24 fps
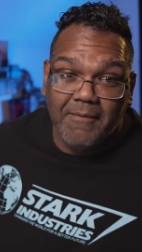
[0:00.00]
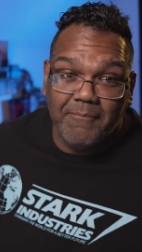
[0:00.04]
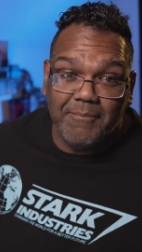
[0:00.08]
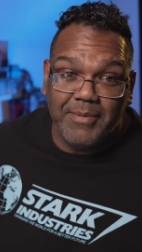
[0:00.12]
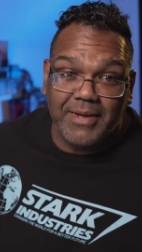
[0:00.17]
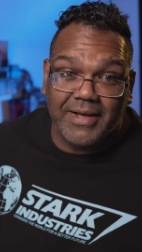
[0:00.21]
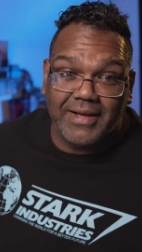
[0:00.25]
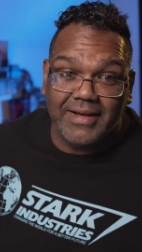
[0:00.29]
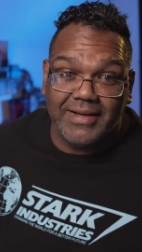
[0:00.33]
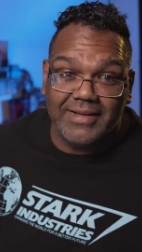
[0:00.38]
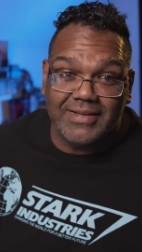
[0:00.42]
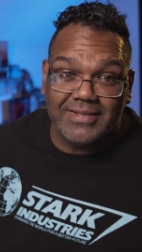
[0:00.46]

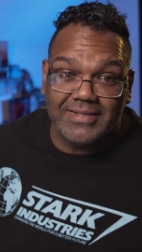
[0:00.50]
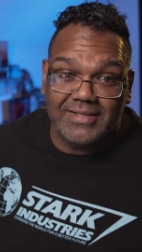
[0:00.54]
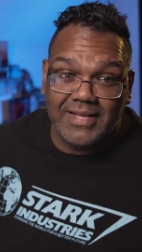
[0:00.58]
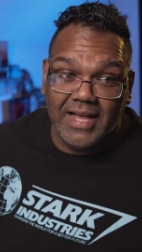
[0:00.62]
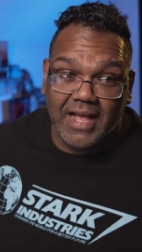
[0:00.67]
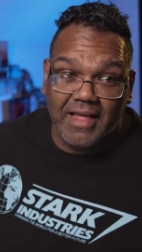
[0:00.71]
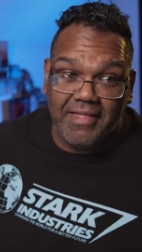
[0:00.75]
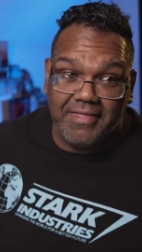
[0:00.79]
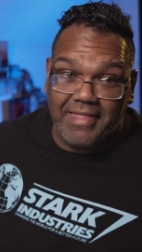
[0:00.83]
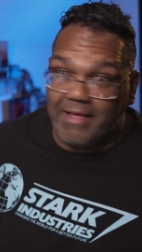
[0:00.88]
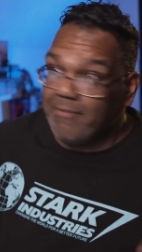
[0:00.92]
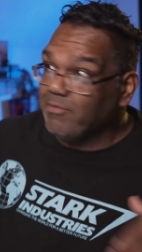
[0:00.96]
because
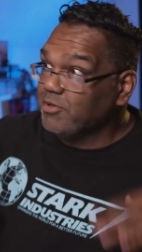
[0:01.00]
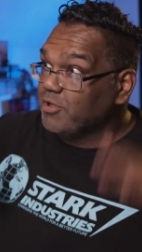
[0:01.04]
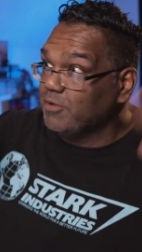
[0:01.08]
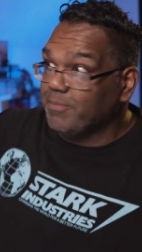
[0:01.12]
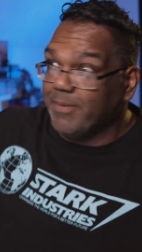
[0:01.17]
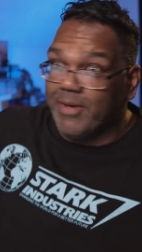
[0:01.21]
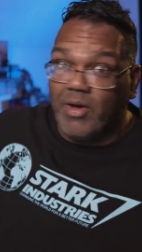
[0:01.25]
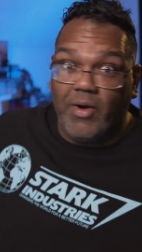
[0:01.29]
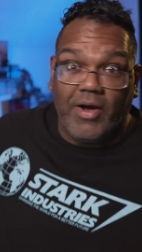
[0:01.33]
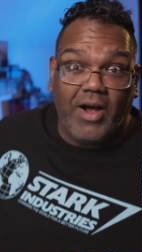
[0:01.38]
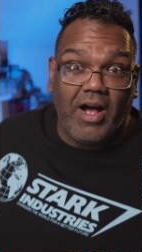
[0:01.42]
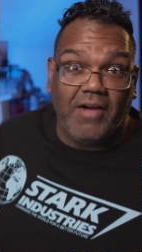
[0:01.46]
they would
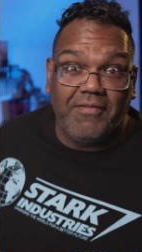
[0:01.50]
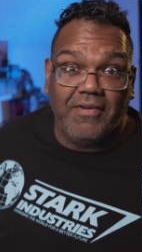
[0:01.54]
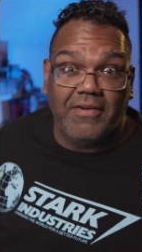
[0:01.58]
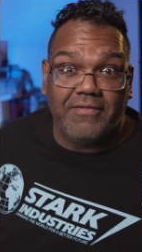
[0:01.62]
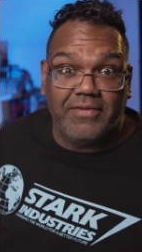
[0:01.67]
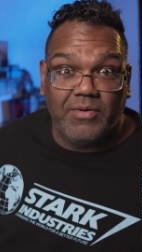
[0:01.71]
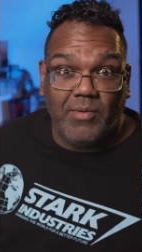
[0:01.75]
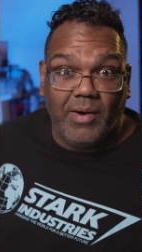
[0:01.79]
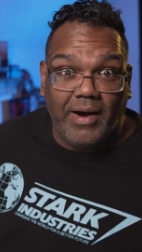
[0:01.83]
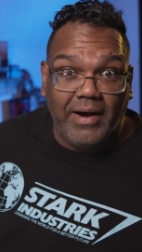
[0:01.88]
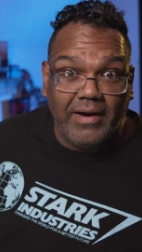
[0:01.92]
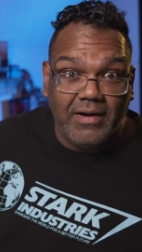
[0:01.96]
just be going off
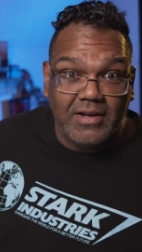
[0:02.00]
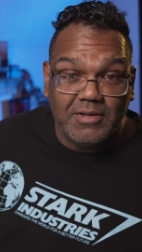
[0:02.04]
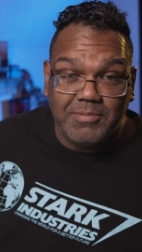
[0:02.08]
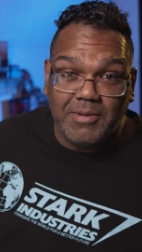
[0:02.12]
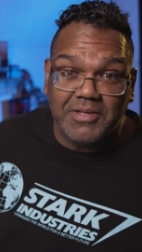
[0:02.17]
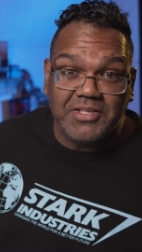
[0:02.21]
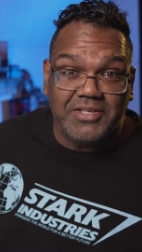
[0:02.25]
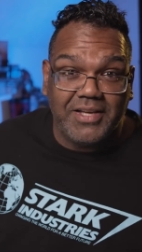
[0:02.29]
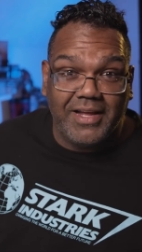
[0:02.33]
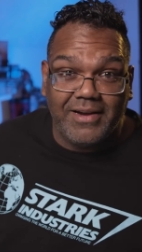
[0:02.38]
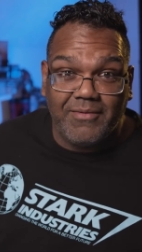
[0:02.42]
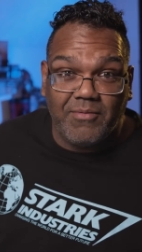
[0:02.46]
everywhere,
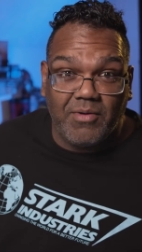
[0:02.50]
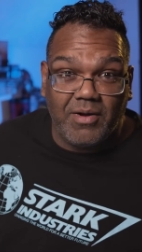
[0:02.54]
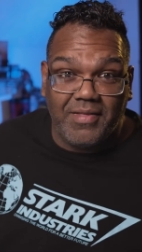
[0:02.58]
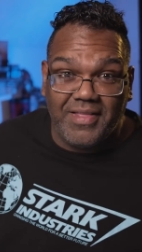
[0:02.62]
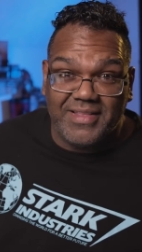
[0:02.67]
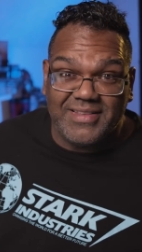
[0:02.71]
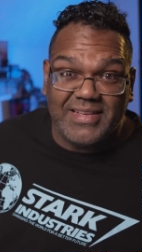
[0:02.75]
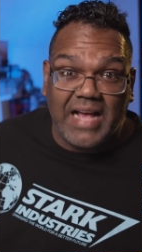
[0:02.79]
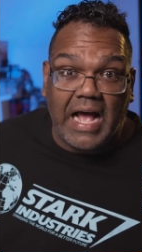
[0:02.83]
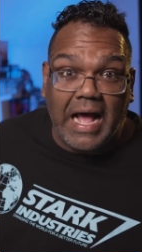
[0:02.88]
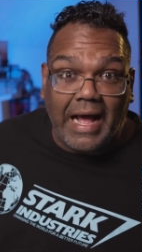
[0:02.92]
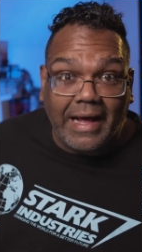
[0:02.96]
especially anywhere
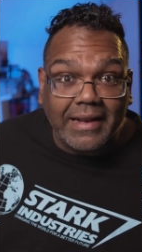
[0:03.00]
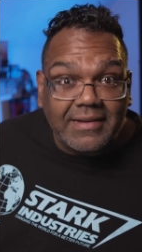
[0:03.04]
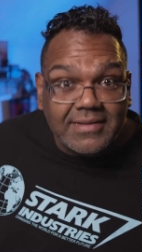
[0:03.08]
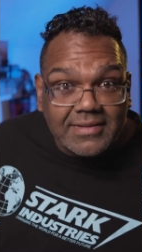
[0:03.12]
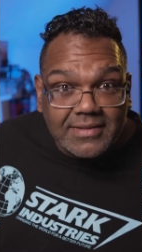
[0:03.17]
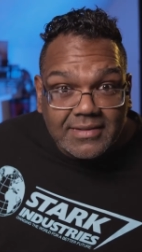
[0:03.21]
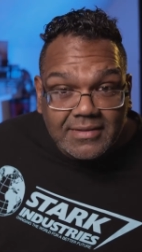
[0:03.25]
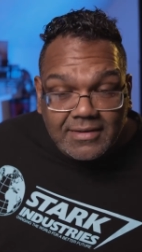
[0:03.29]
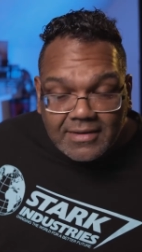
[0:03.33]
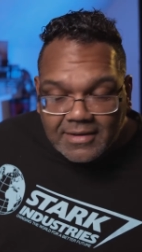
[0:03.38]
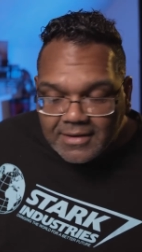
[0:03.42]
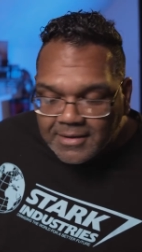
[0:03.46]
that's hot.
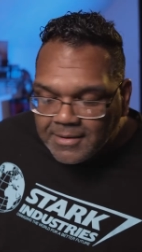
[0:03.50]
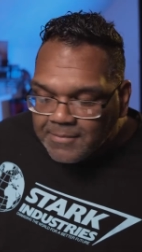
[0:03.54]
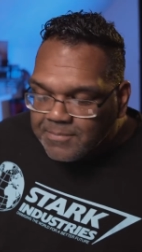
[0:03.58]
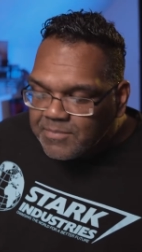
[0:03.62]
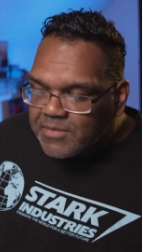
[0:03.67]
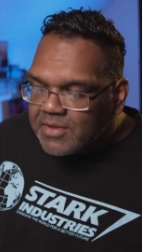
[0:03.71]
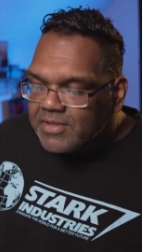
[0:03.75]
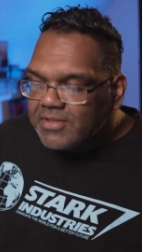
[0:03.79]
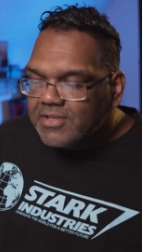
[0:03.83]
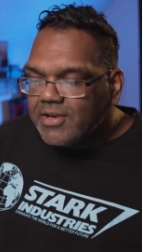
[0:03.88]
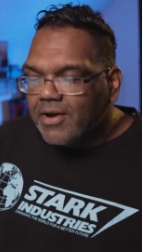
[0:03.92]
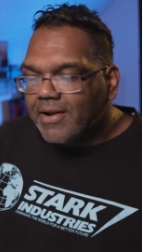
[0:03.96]

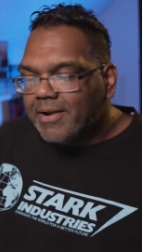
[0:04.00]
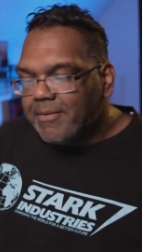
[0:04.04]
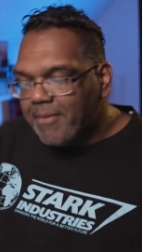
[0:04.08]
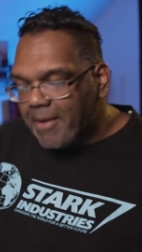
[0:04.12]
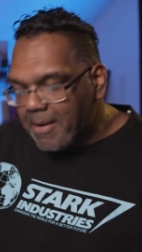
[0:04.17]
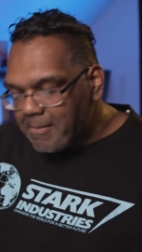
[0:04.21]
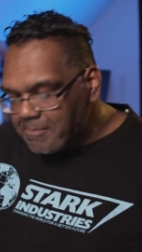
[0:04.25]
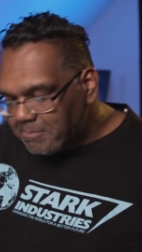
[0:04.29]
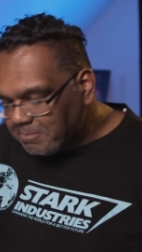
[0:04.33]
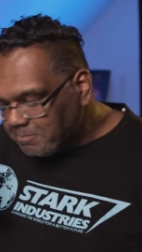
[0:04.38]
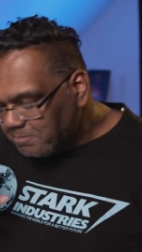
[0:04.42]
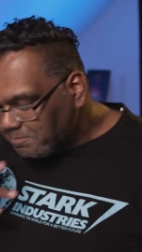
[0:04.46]
So
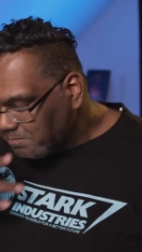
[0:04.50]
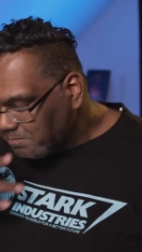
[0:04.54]
anyway.